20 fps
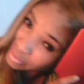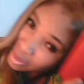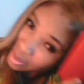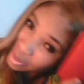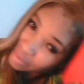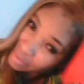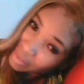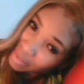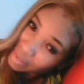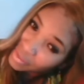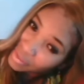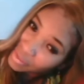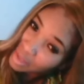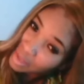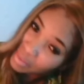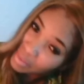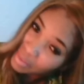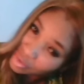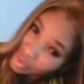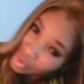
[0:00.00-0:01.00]
I think
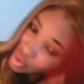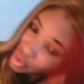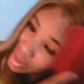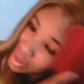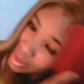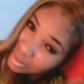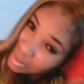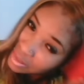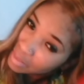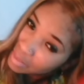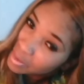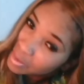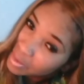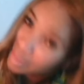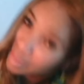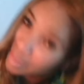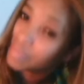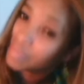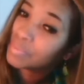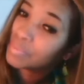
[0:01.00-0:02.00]
I'm going to try some
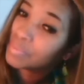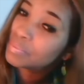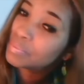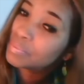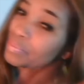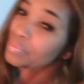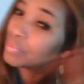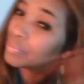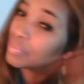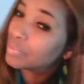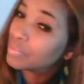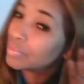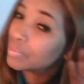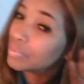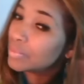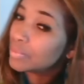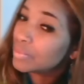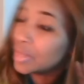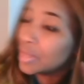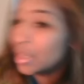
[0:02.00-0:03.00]

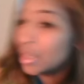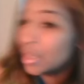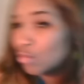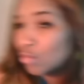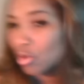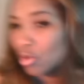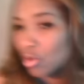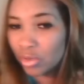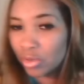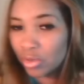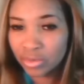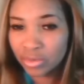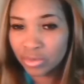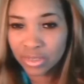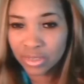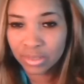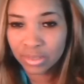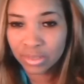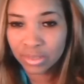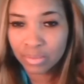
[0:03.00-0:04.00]
heated rollers
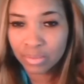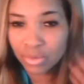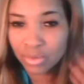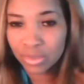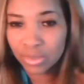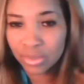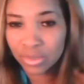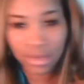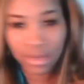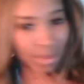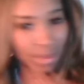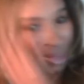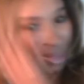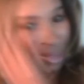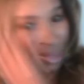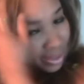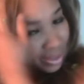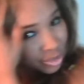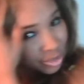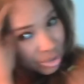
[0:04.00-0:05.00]
and some mousse and then come
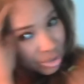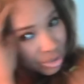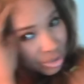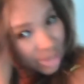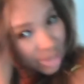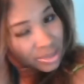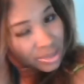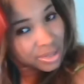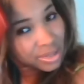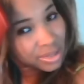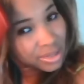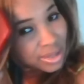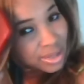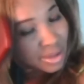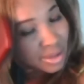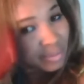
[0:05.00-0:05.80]
back and let you guys see that.